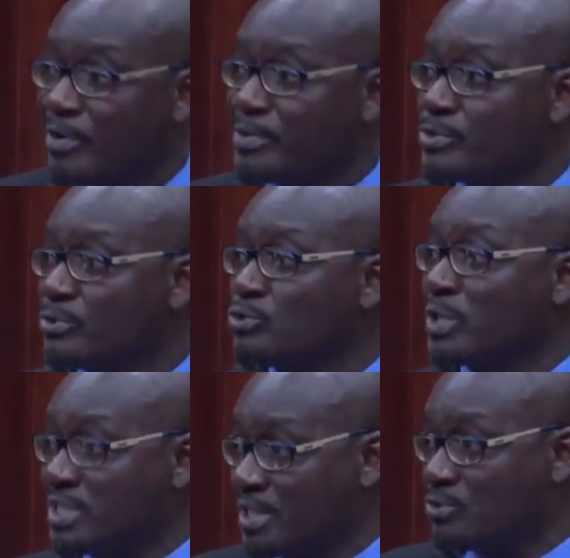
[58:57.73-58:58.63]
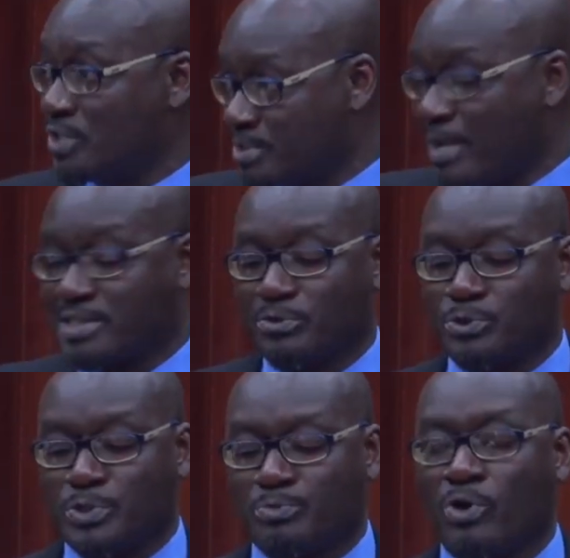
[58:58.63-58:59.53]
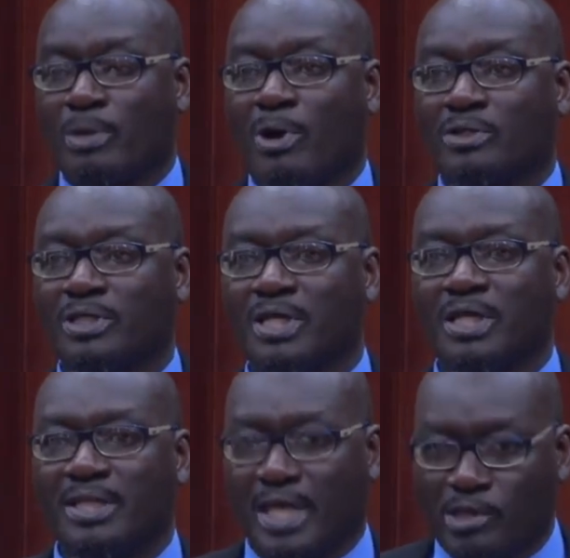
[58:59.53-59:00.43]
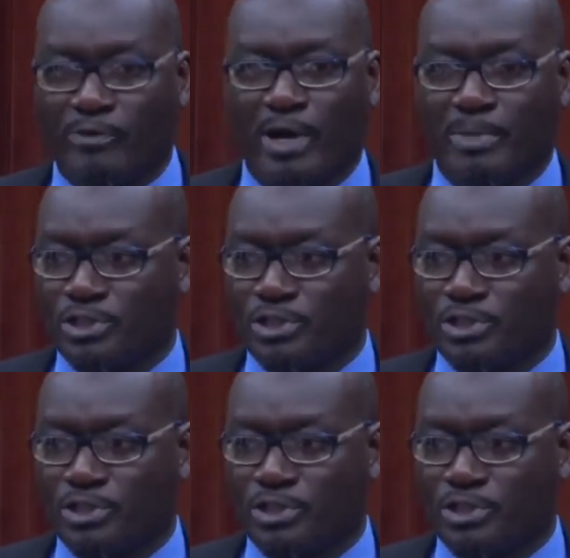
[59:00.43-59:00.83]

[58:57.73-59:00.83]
very soon to attend to this matter which we spoke about. Thank you very